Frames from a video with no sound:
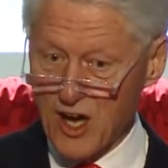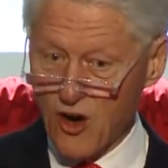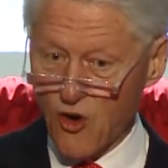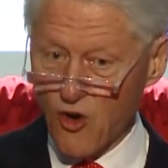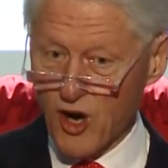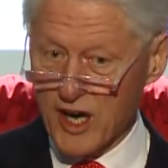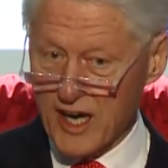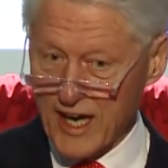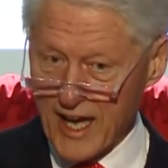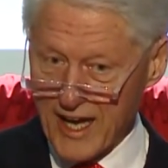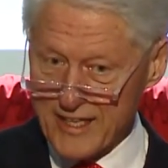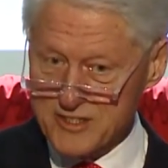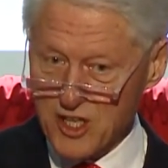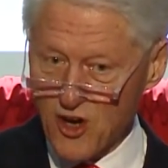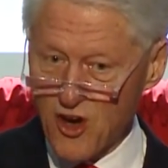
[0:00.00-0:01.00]

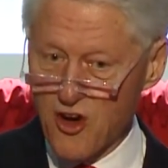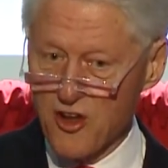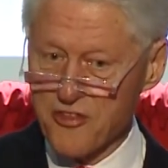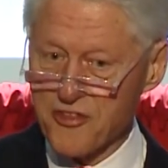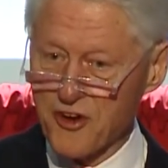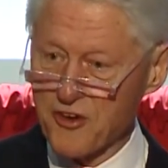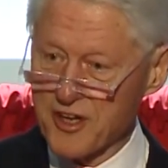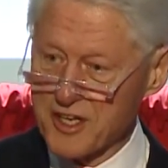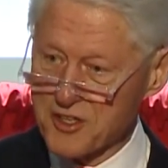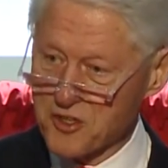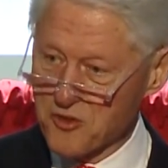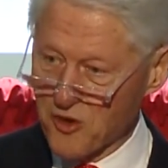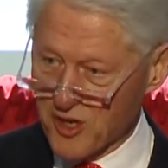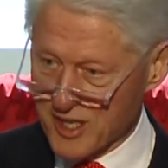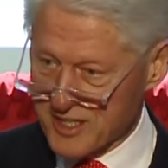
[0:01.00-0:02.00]
organized all
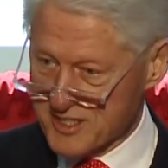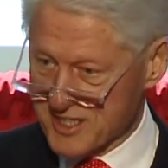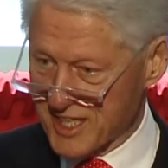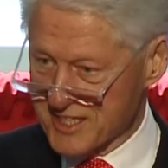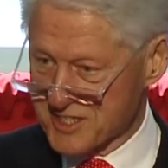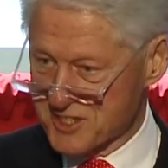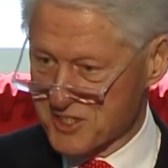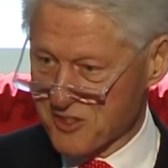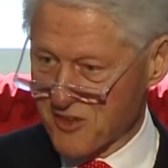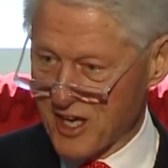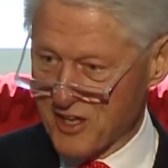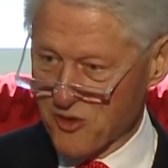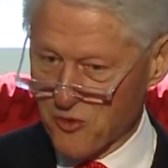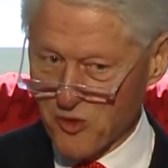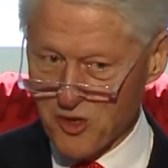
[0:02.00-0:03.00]
32 organizations
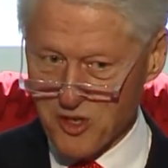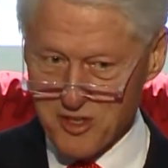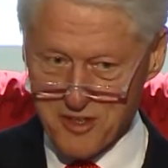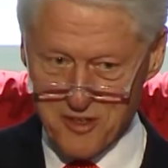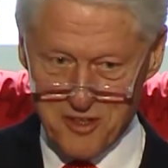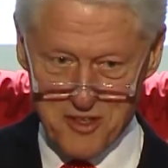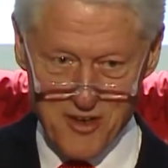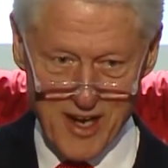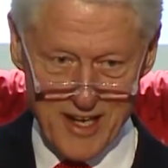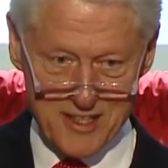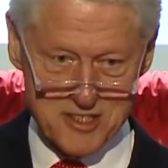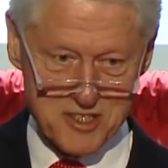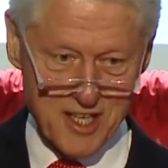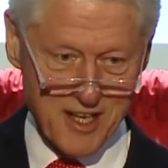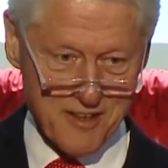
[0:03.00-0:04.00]
around the world that are trying to
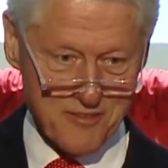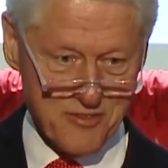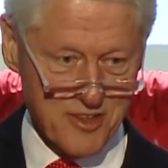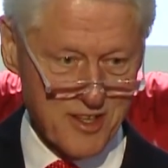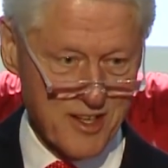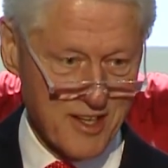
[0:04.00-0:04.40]
save